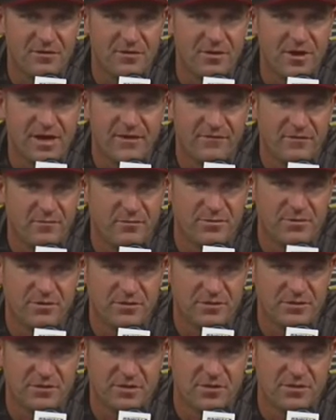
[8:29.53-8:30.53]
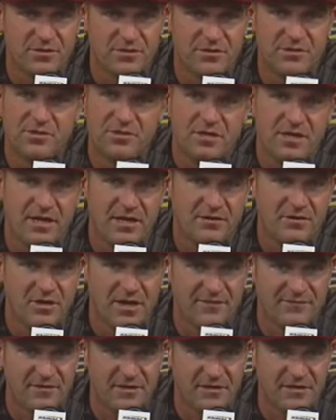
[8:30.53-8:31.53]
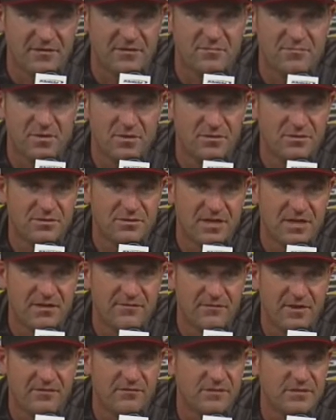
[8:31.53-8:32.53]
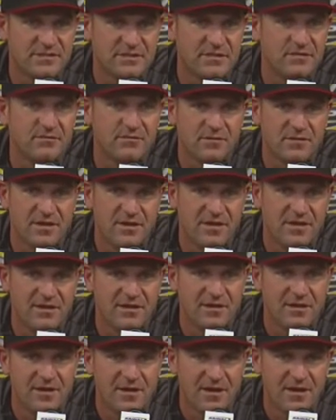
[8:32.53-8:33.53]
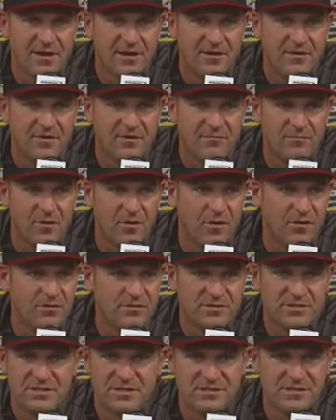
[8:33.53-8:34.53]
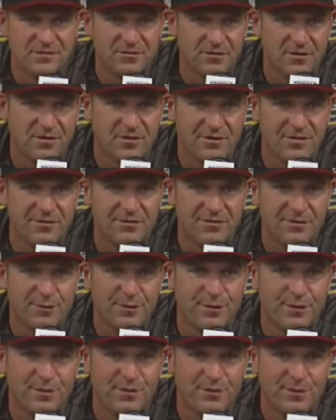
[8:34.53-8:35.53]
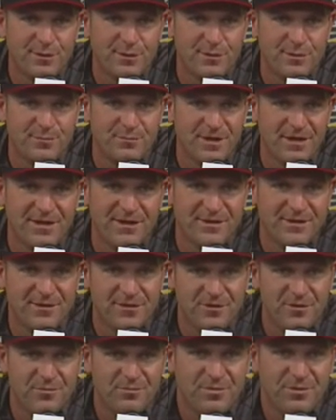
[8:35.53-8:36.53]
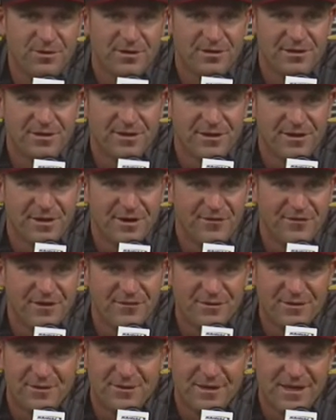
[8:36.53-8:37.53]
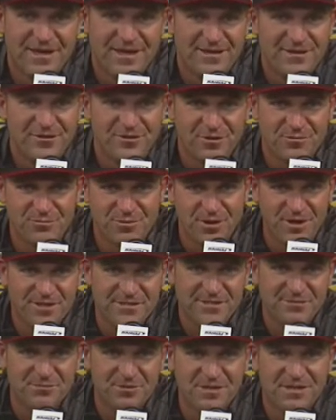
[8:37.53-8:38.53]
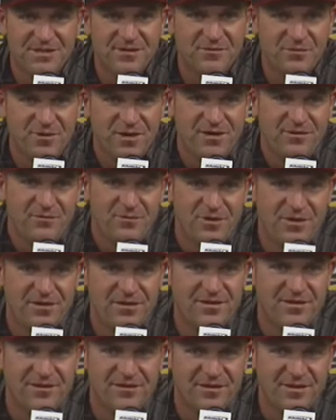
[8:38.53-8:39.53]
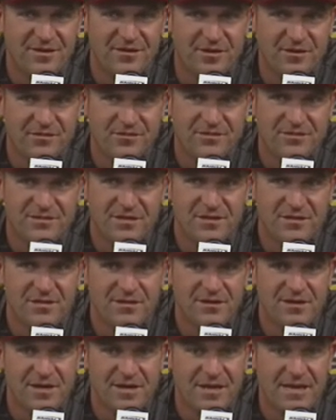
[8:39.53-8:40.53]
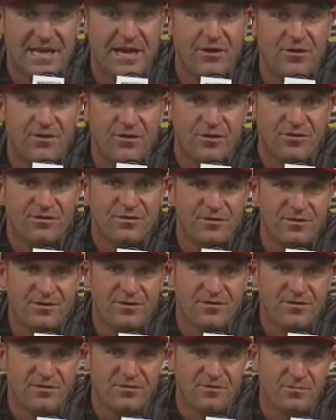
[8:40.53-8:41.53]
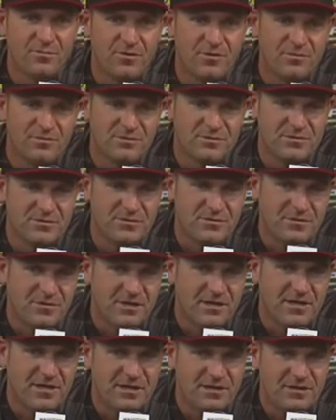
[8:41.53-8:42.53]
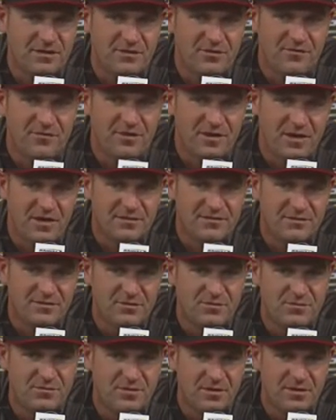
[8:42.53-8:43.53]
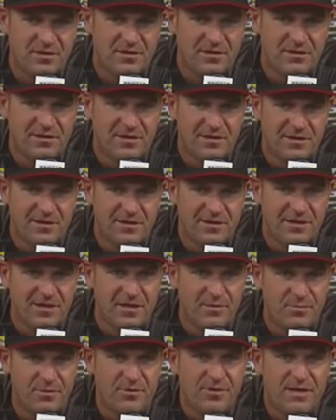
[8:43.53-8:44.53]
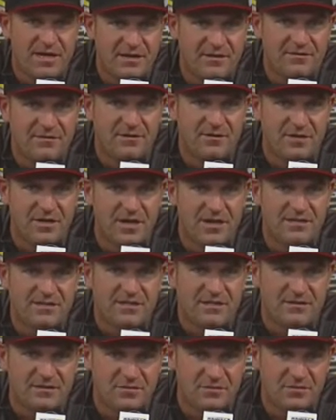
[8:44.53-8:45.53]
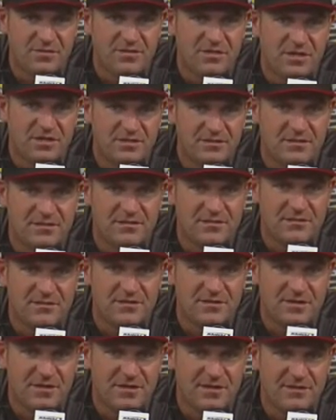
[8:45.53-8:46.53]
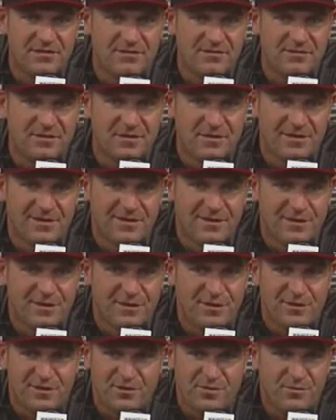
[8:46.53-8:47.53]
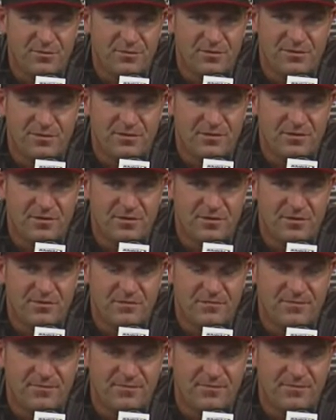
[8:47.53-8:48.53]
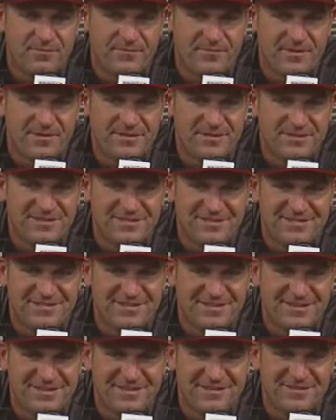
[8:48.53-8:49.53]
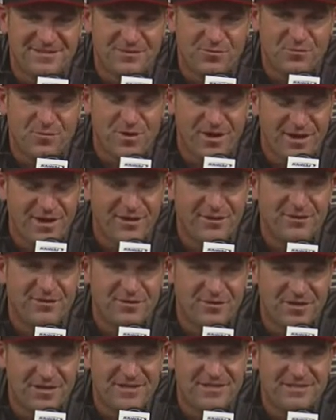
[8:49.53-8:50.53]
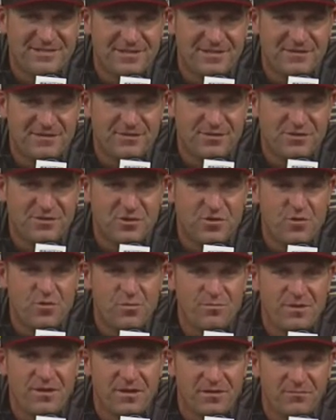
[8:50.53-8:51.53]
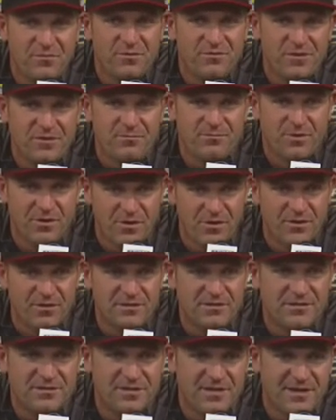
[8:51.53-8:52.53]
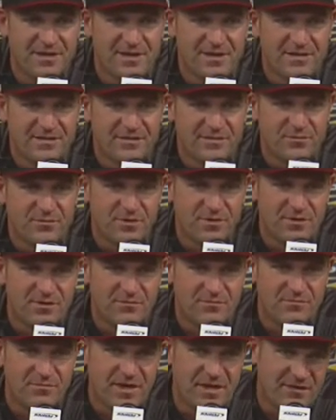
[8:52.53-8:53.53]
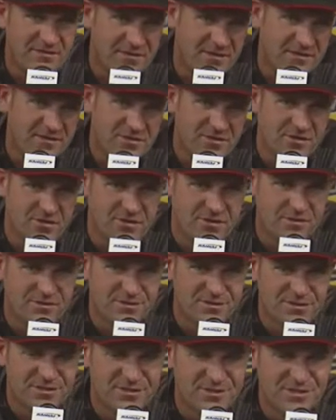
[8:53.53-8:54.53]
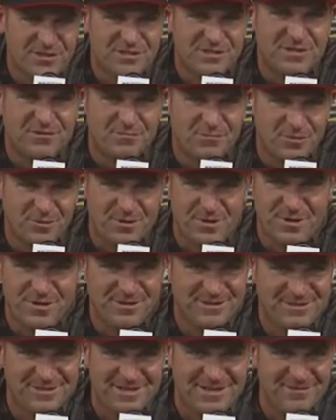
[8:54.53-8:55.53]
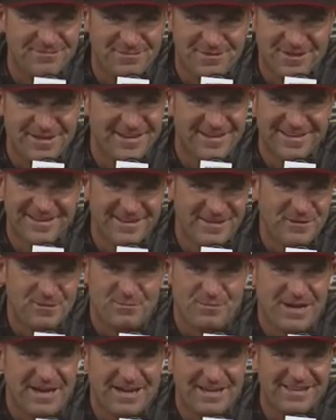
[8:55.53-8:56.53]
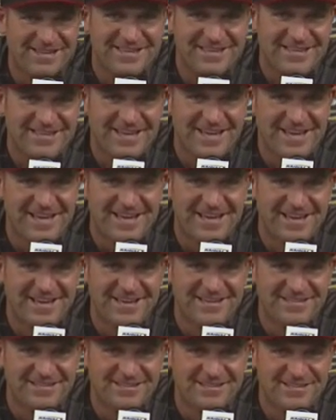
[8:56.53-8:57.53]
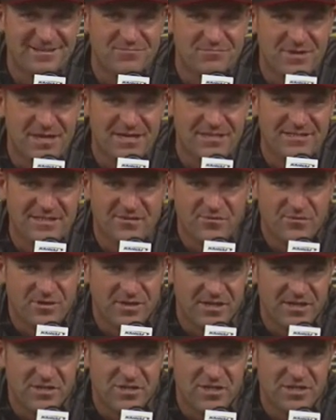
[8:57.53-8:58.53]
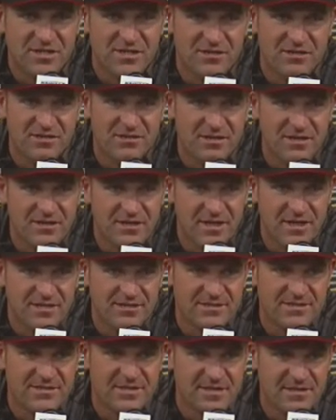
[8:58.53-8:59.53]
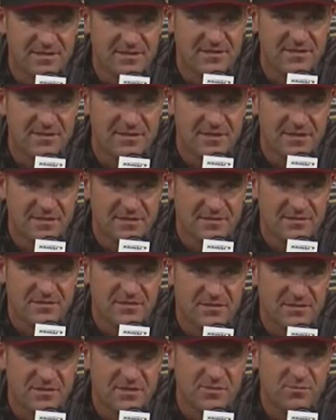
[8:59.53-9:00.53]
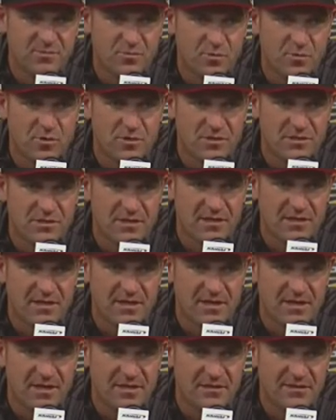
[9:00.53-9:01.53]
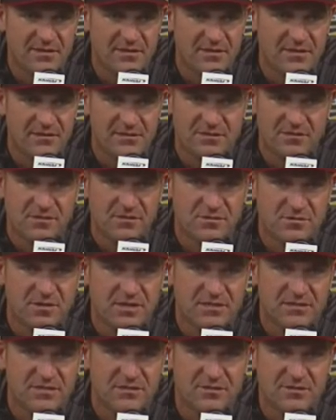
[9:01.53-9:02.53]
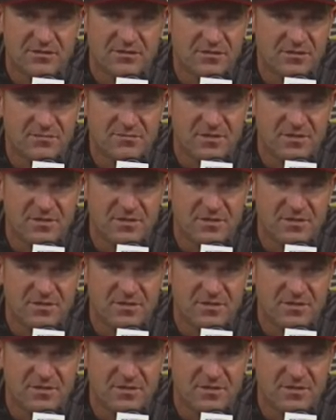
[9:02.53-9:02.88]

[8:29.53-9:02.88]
You have to push as hard as you can. You have to get the most out of every single thing. All the season long, you're making a notebook of everything you could possibly get away with, and then all of a sudden, now all the marbles are on the line, and you got to put it out there. You got to take those chances, and you know, it's a wild, crazy. There's so many moving parts to what make these cars such a simple concept. You know, back in the day, it's amazing what engineering has done to this sport and to these race cars.